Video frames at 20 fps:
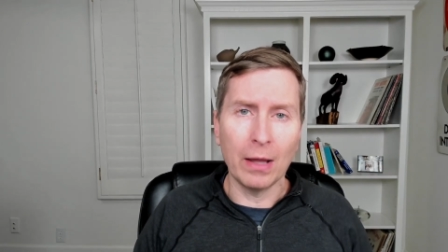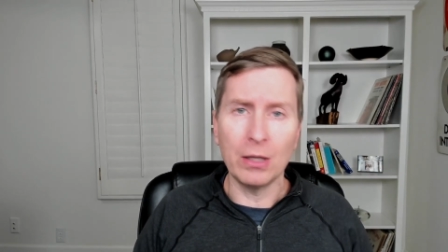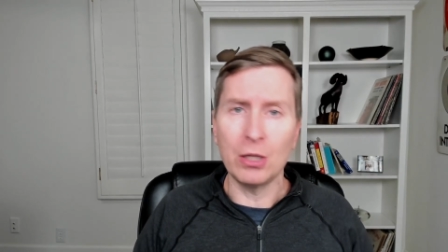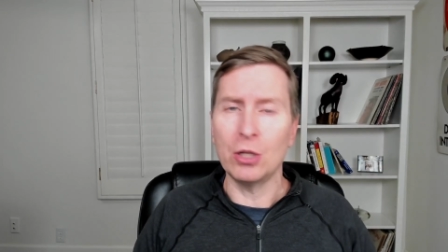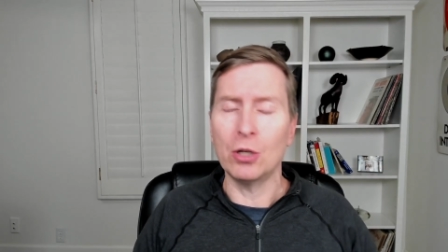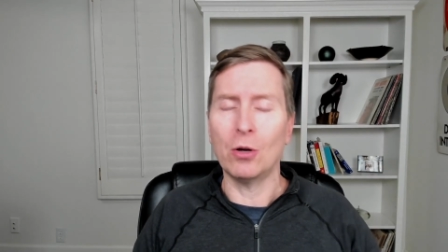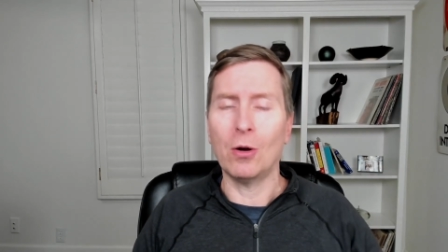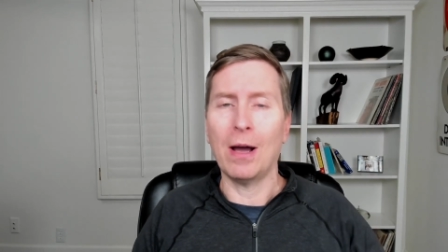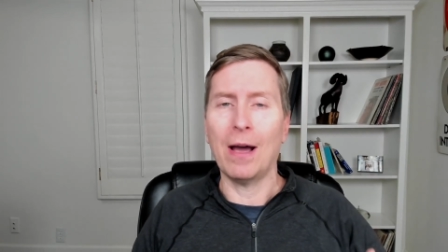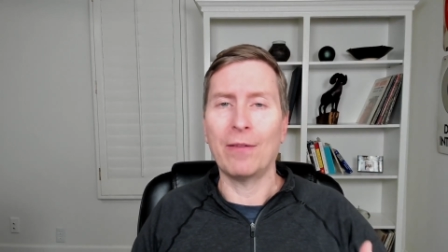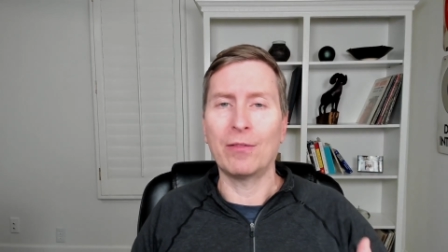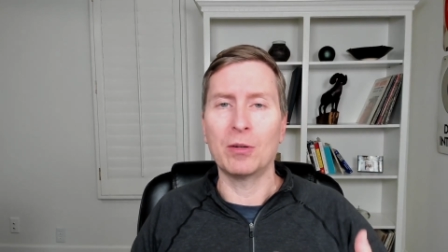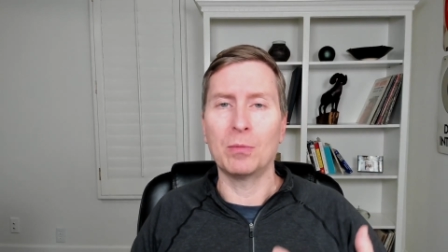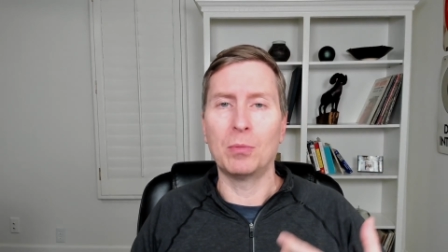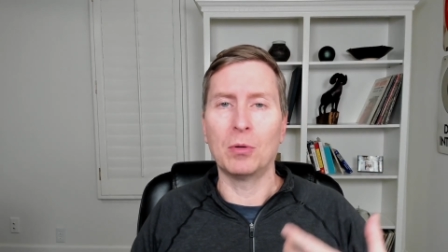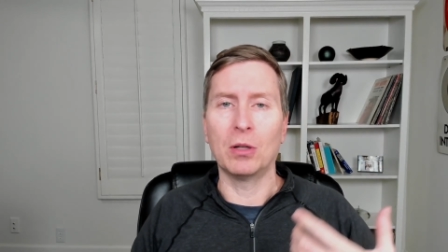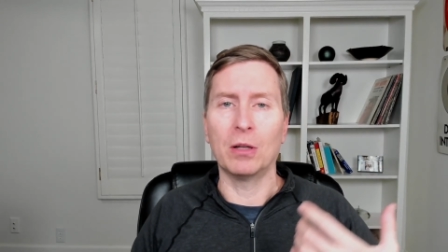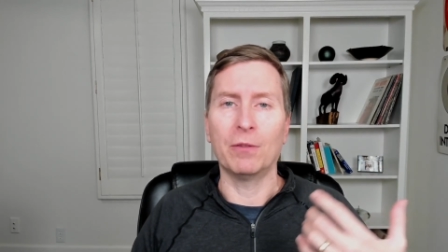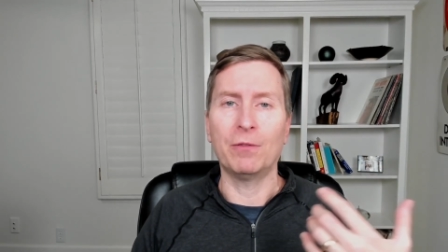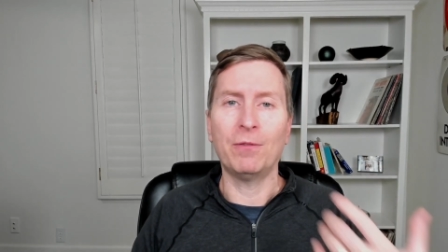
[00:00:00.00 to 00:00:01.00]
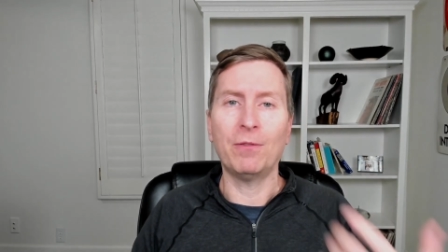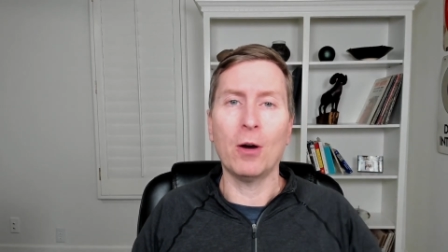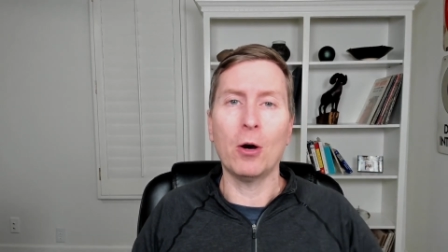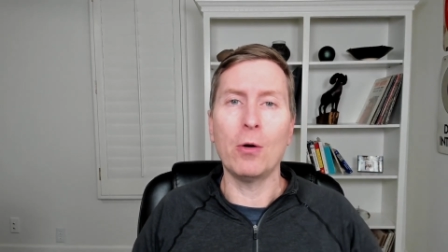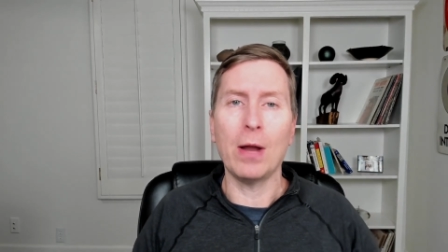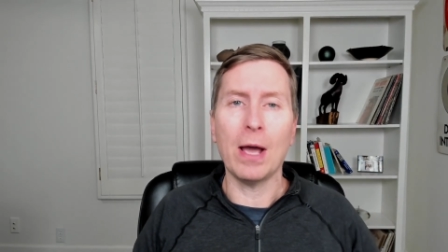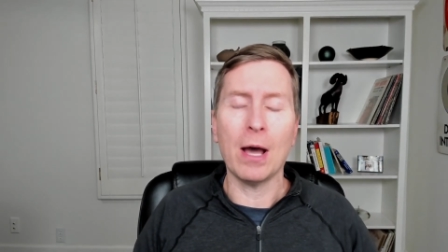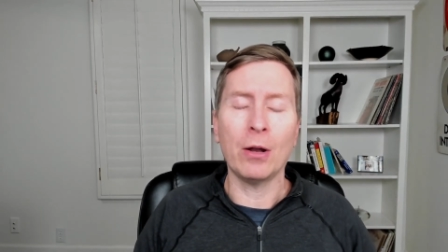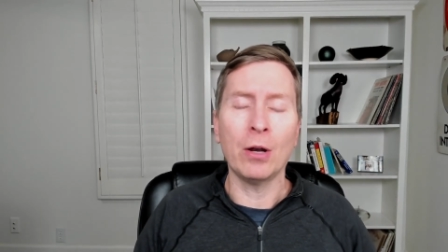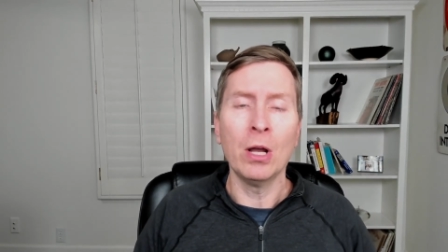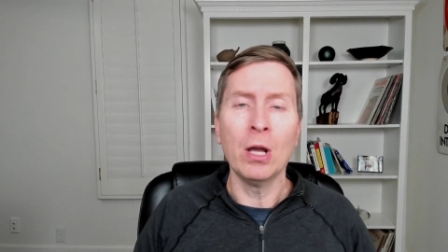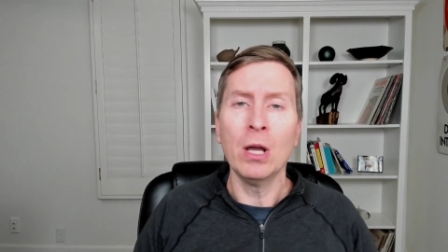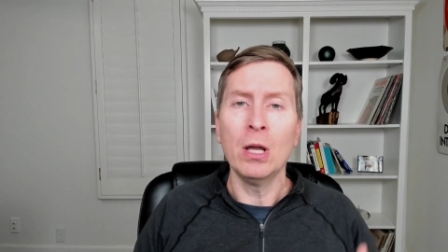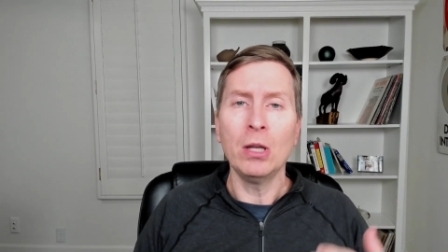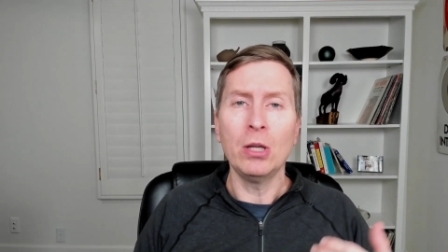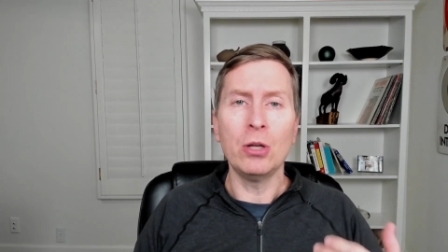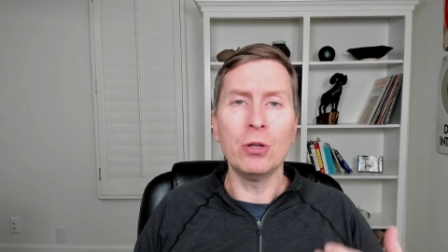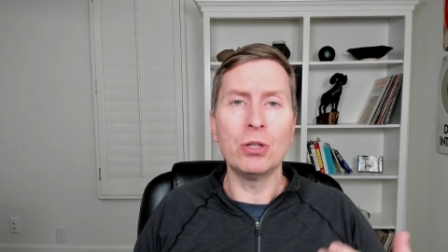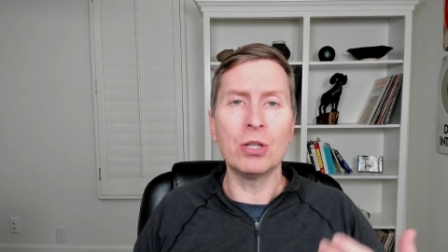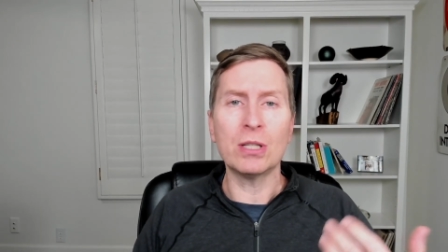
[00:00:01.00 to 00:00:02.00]
You don't have to pull a phone out.
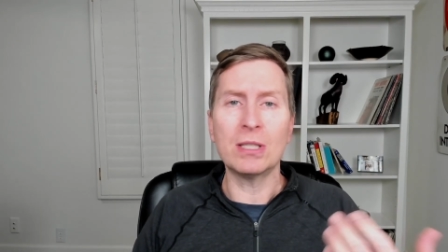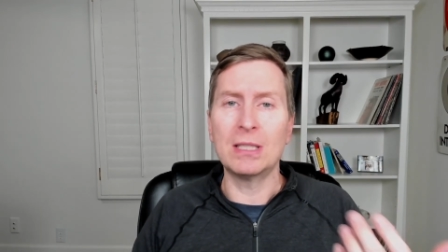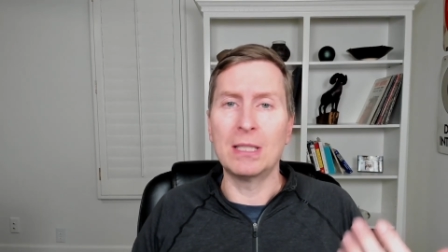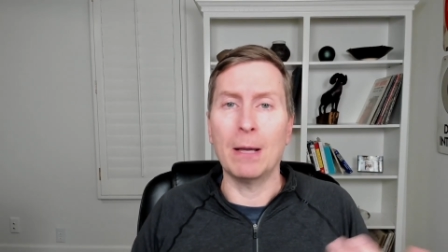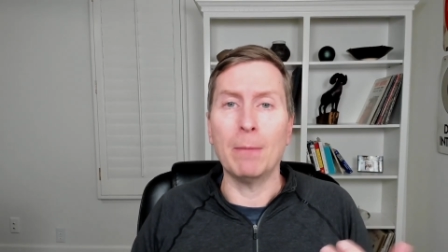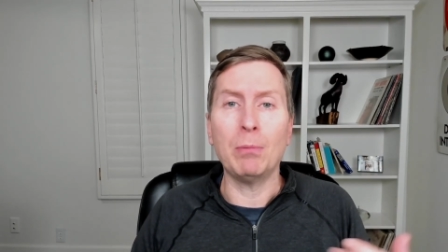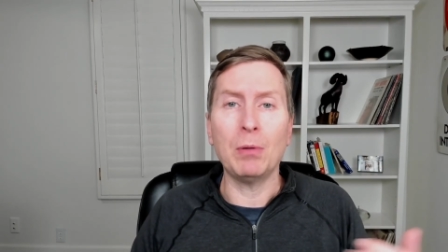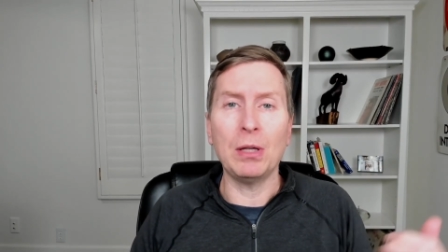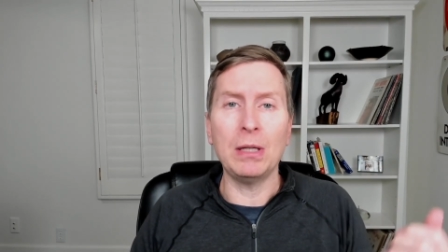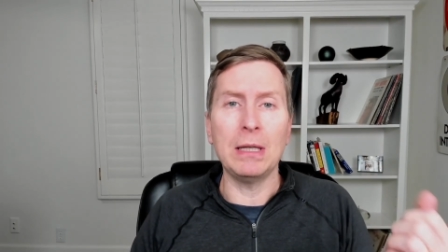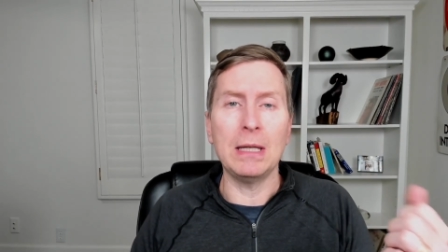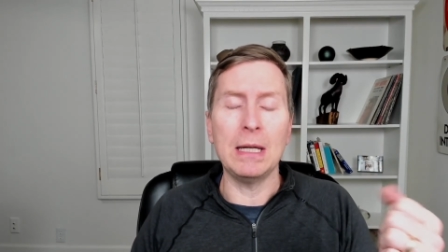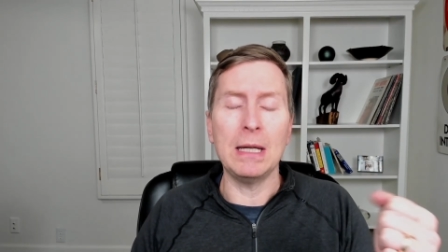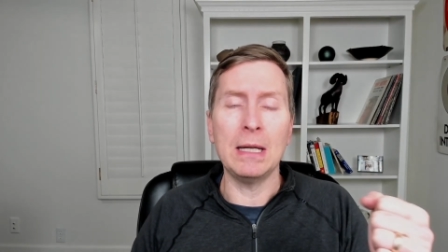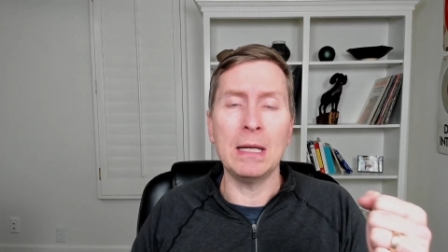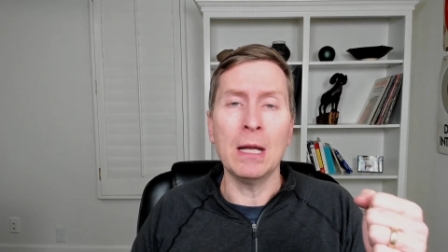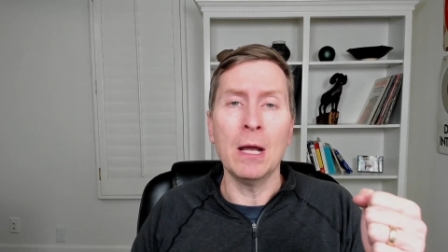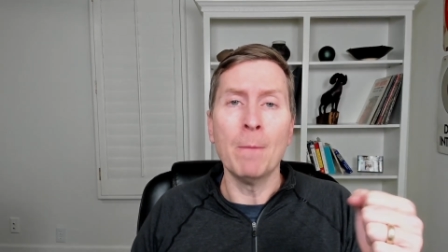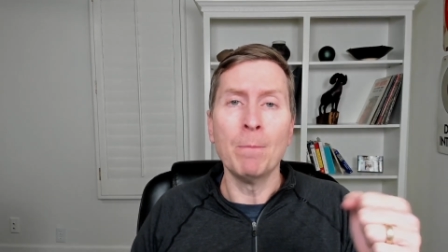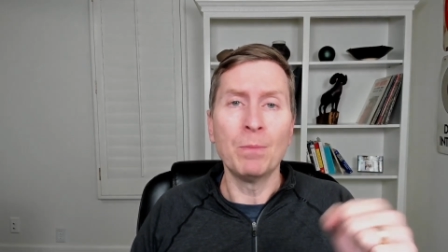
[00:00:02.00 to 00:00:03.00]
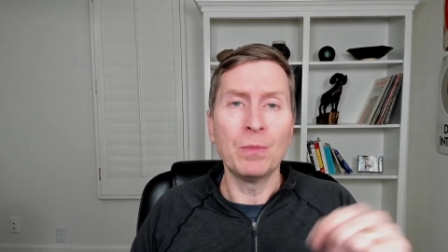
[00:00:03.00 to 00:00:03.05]
You just simply need